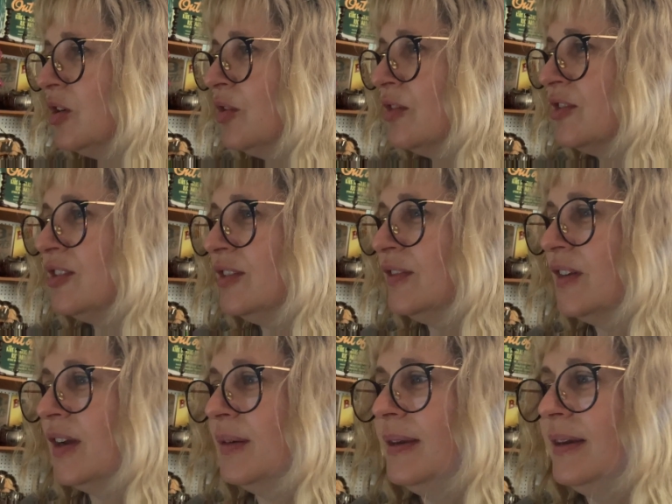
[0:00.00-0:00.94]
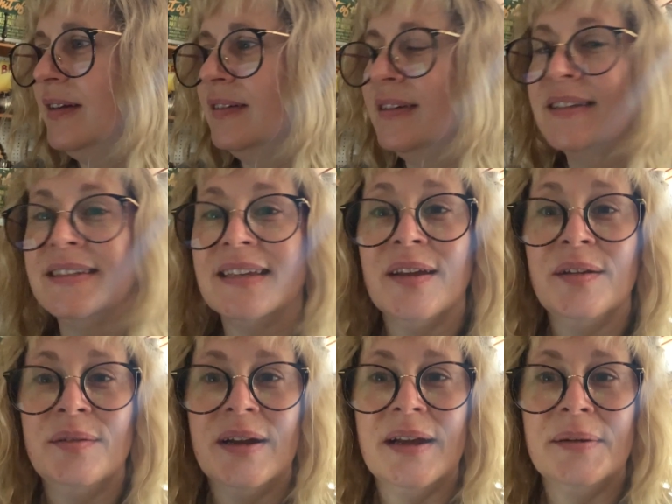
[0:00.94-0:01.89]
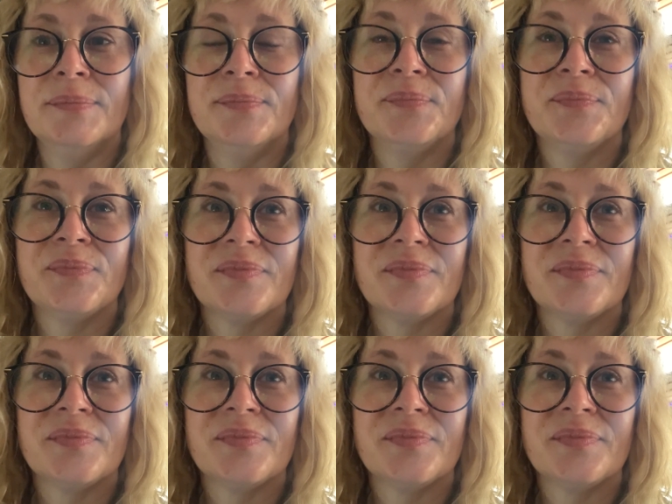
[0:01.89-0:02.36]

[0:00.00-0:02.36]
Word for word: other stuff going on. So um,